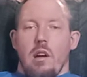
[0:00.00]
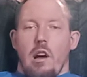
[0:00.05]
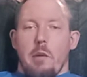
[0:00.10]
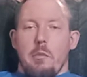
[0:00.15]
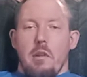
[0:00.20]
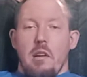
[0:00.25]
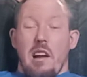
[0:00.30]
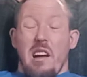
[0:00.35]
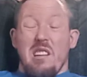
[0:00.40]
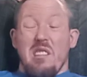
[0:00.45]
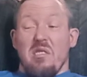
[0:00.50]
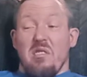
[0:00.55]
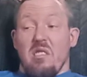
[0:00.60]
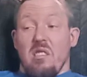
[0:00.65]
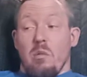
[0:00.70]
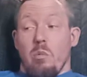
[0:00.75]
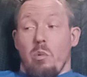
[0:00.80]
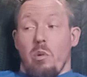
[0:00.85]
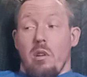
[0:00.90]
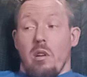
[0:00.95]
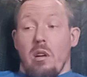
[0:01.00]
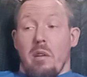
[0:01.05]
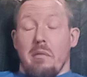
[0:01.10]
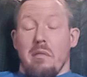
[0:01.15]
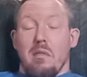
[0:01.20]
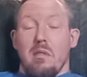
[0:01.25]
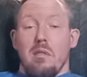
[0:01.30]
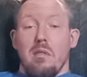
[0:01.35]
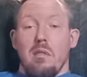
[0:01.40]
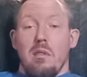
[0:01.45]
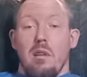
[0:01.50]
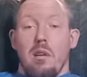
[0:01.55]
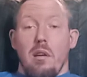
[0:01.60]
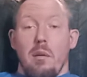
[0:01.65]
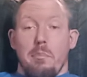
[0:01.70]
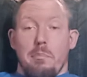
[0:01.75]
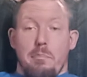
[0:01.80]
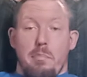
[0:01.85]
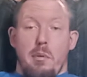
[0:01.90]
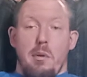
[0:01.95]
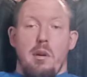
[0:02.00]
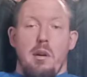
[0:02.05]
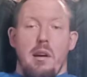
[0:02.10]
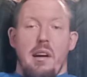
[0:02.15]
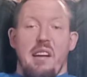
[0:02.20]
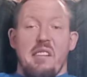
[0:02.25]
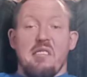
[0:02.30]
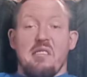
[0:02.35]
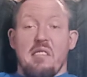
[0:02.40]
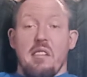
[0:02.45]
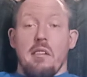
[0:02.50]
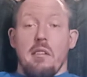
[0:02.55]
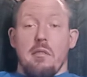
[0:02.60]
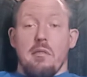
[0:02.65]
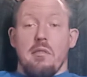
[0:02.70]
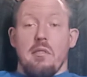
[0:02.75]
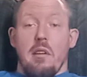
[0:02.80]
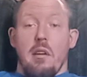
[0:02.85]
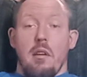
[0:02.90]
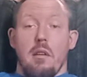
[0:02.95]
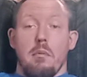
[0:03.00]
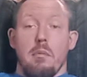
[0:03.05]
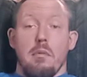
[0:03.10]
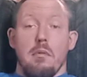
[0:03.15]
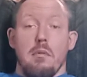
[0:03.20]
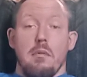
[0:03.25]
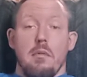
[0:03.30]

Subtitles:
I mean, I just eat whatever, but I stay in shape.